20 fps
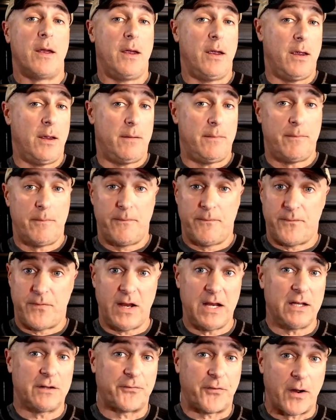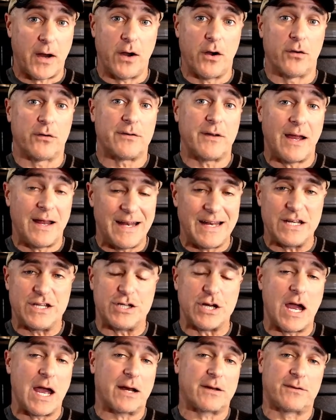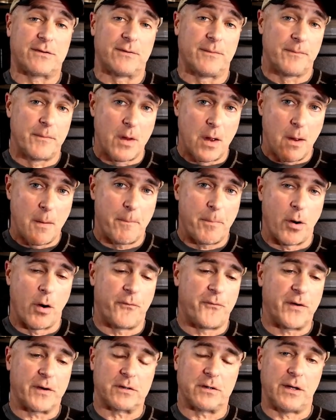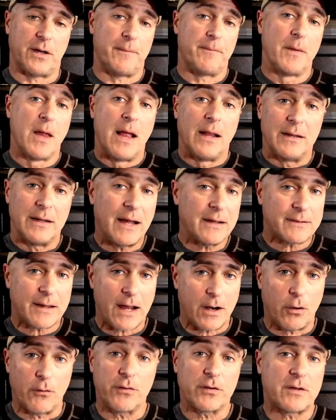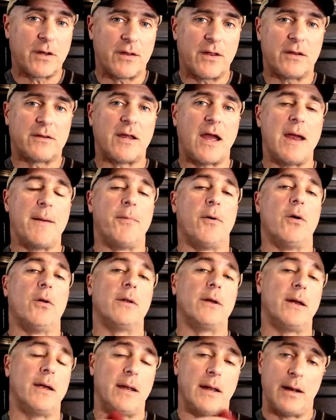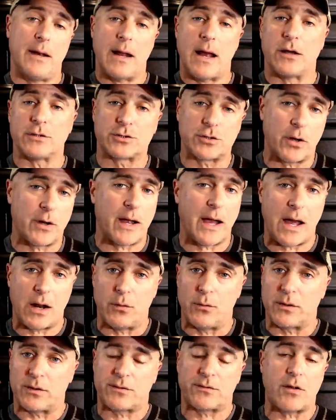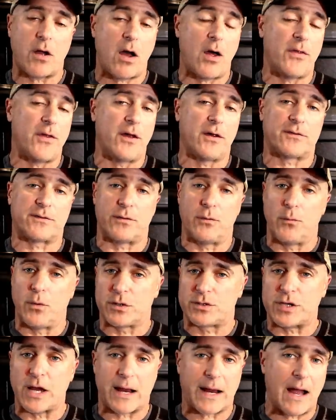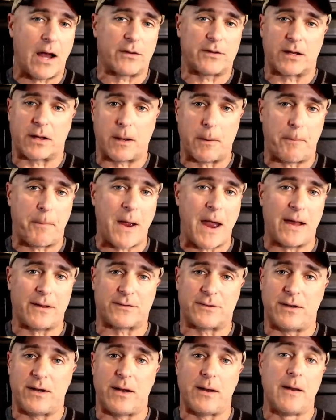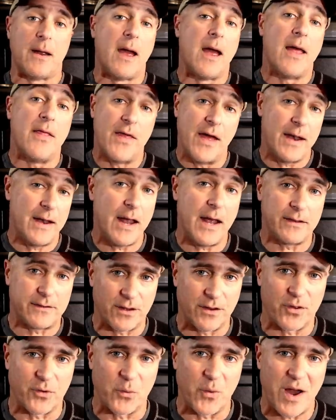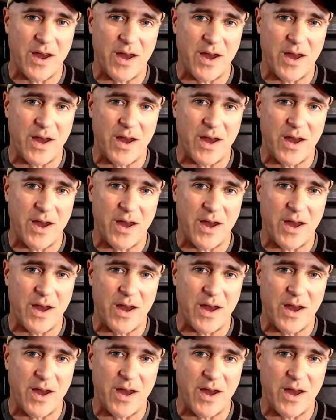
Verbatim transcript: it feeds, fires, and ejects perfectly. Let's head over to the table and I'll show you how to install this, and we'll check out the capacity, then head to the